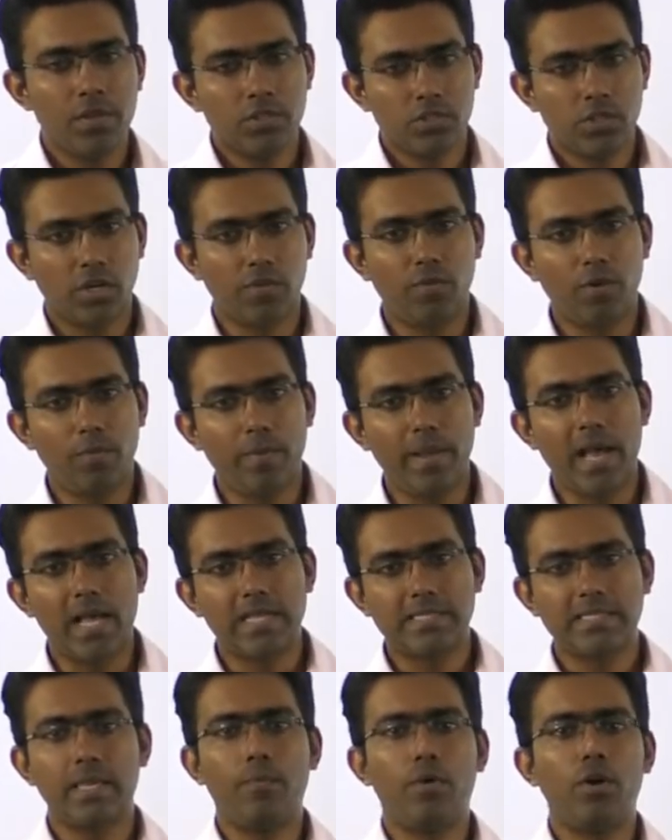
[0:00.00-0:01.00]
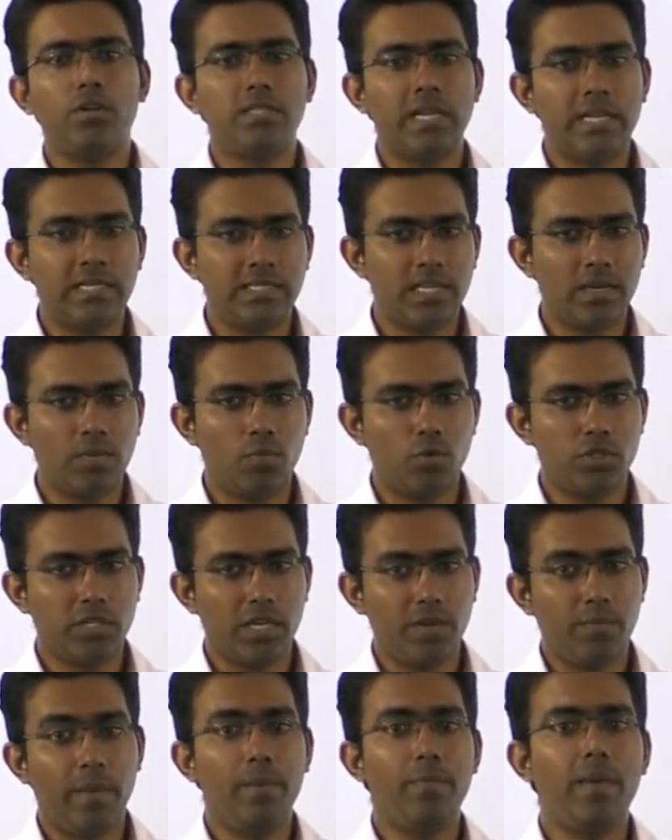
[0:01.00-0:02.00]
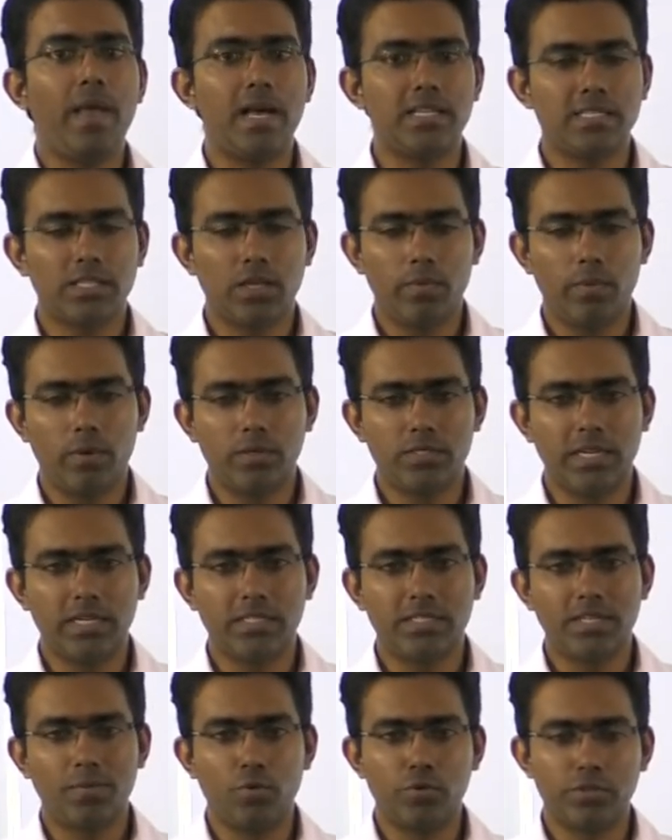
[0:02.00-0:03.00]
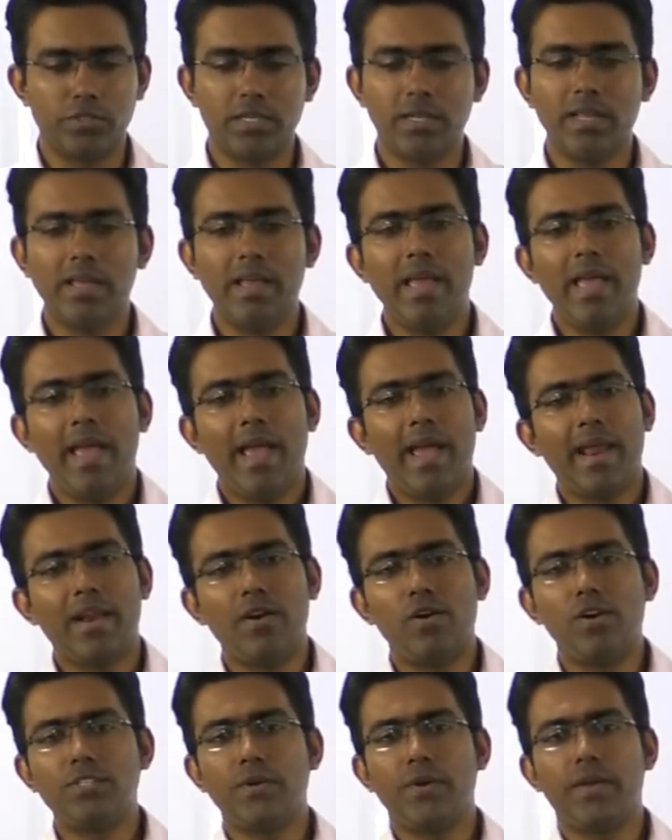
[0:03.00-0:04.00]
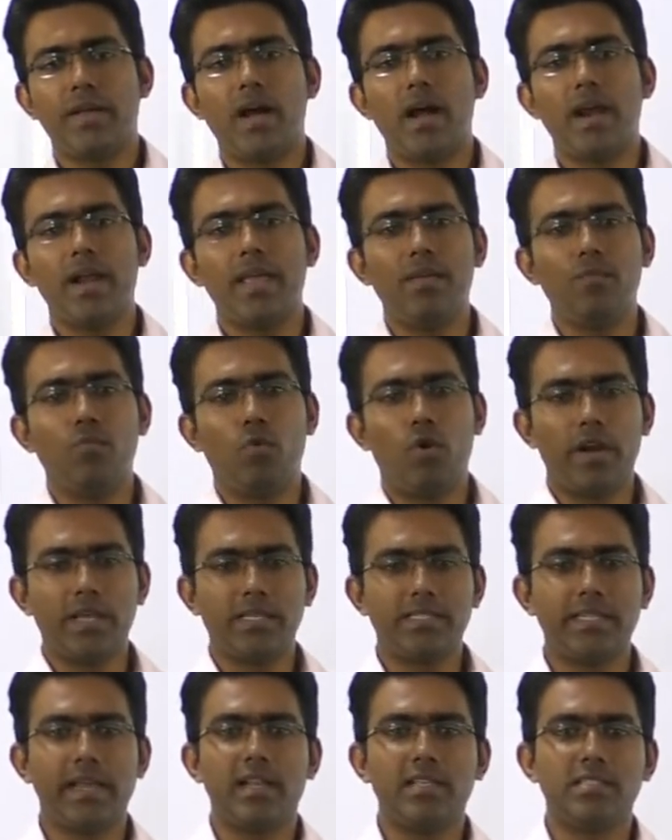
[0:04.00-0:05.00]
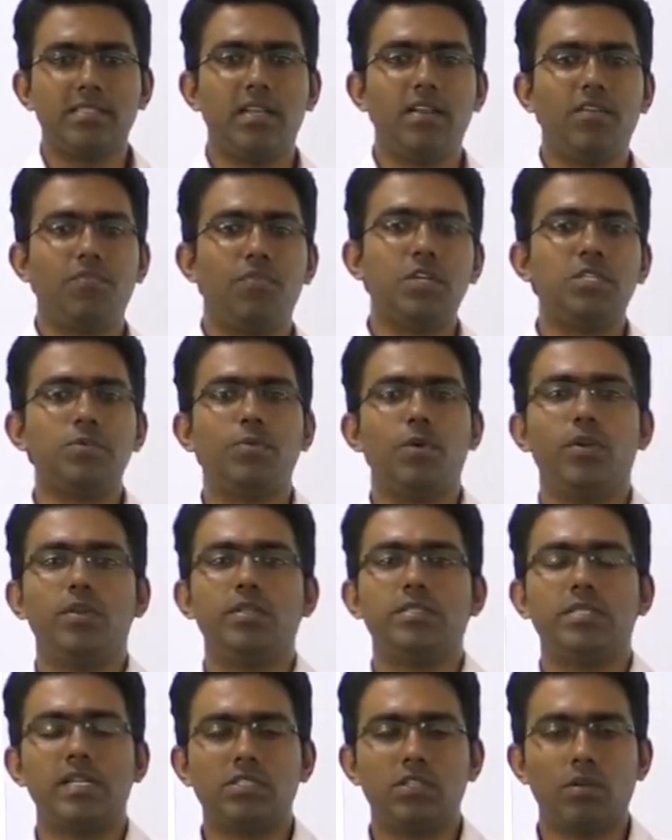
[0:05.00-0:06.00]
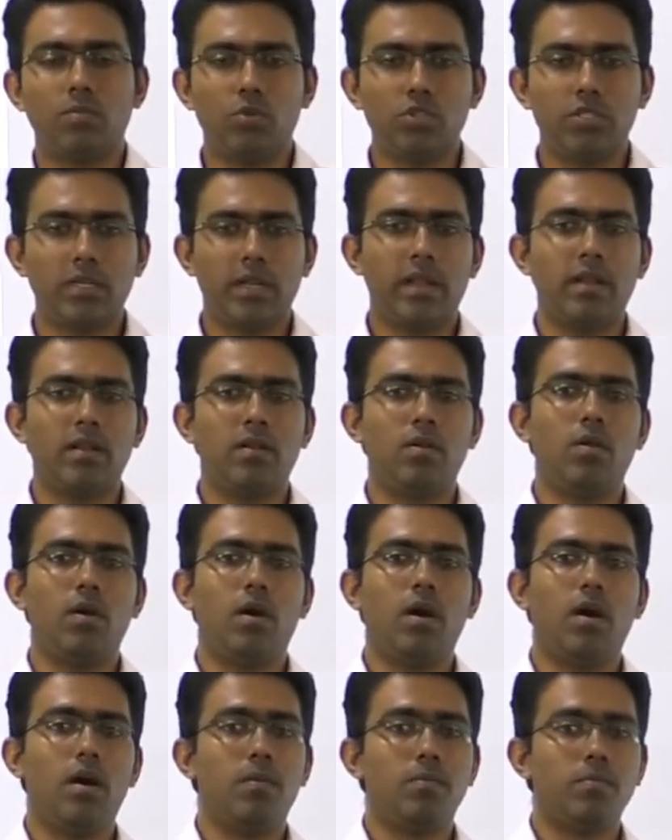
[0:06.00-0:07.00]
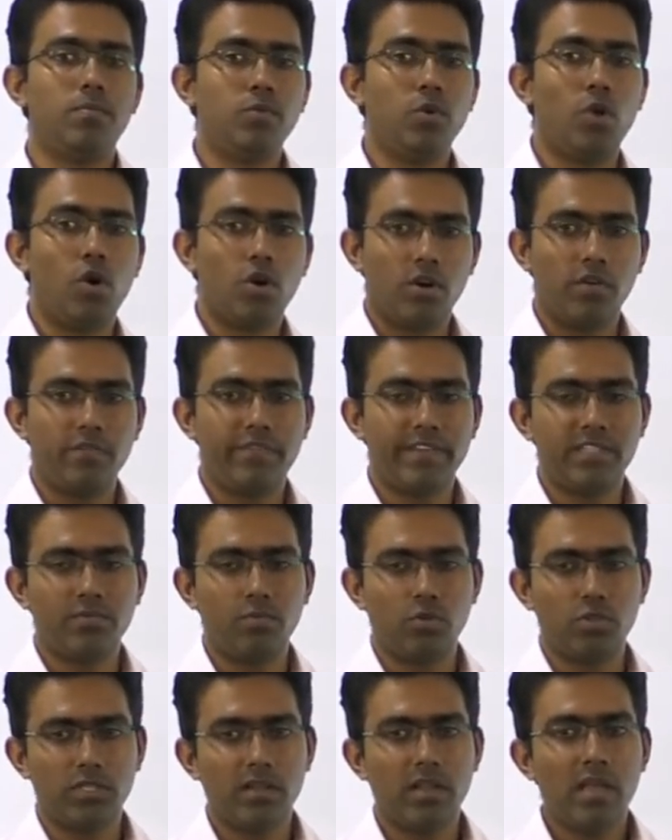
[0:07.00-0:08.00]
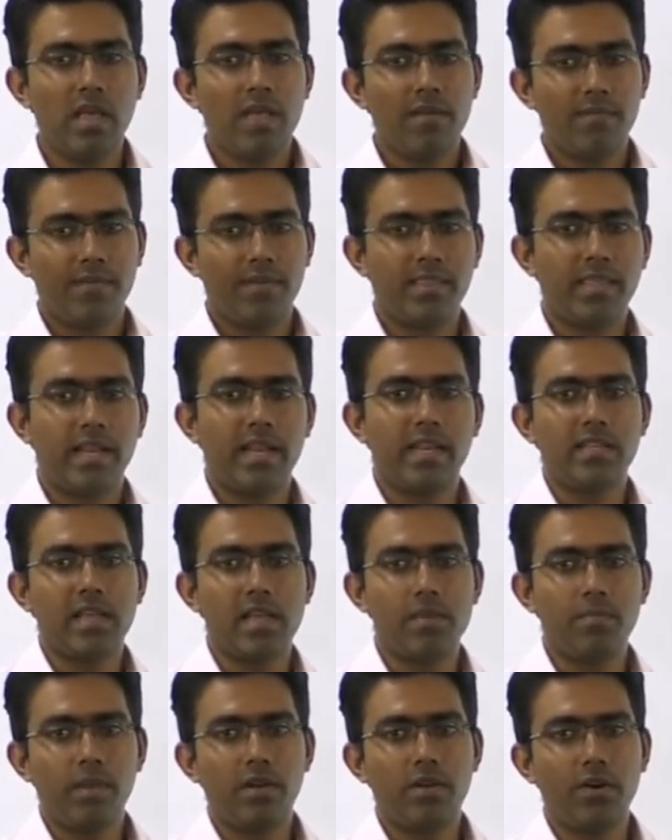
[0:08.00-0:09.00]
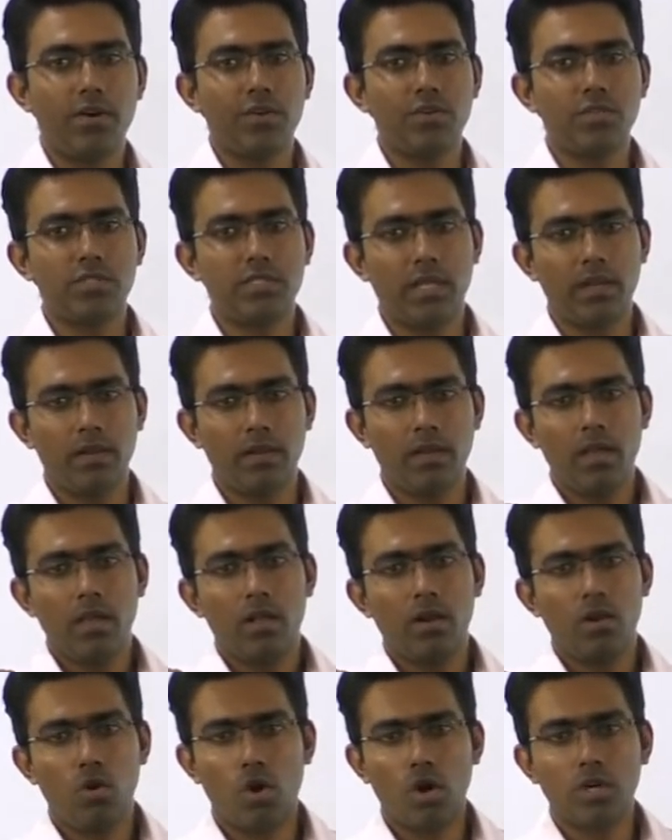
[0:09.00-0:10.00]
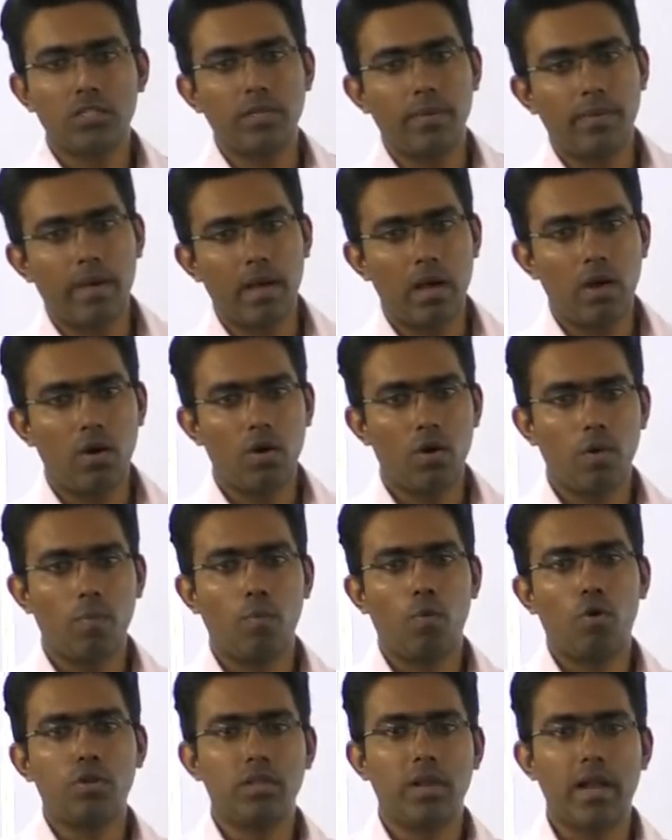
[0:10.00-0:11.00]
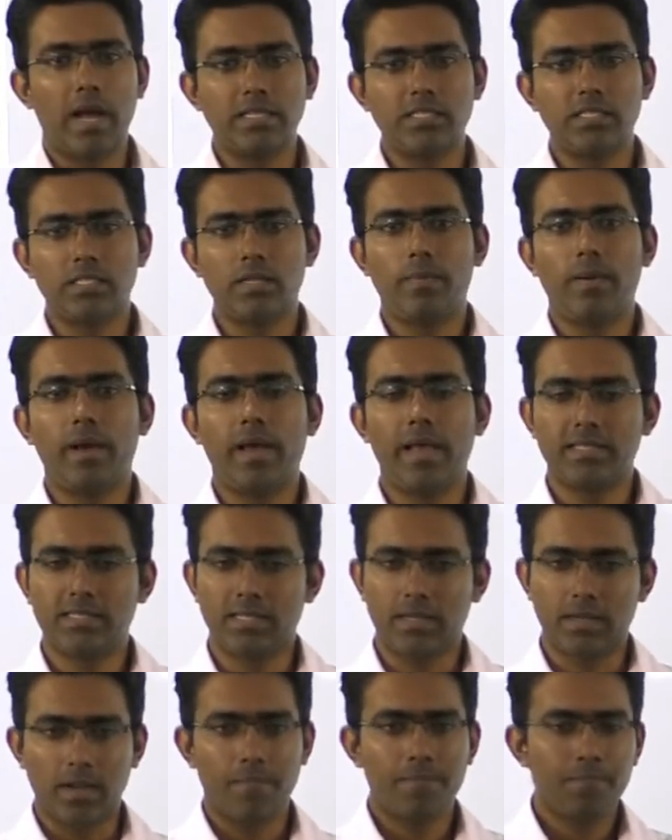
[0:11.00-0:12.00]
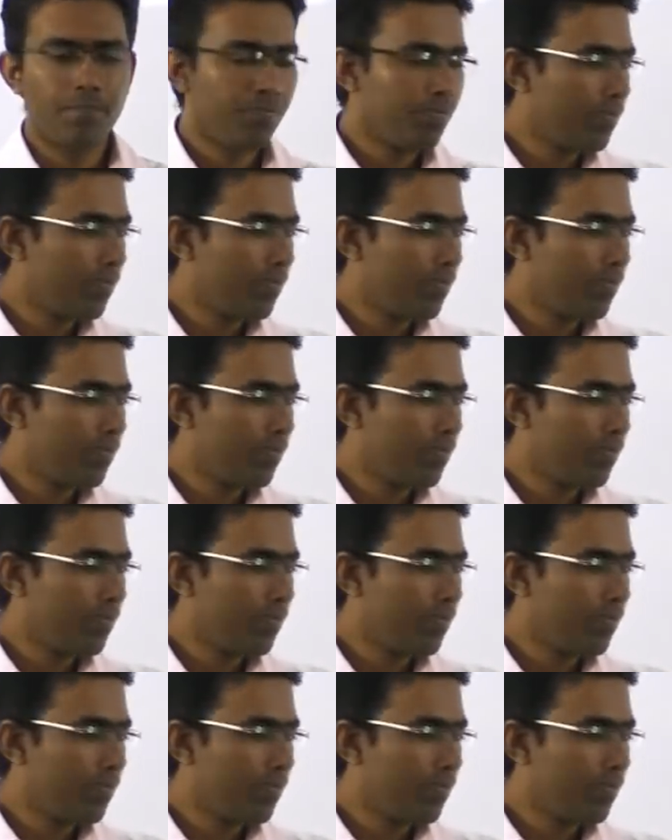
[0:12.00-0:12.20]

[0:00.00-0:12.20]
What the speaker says: So it would be asking about censure motion. It may be asking about censure motion. And also regarding what exactly is the difference between censure motion and no confidence motion, whether it can be introduced in Lok Sabha or both Rajya Sabha, etc.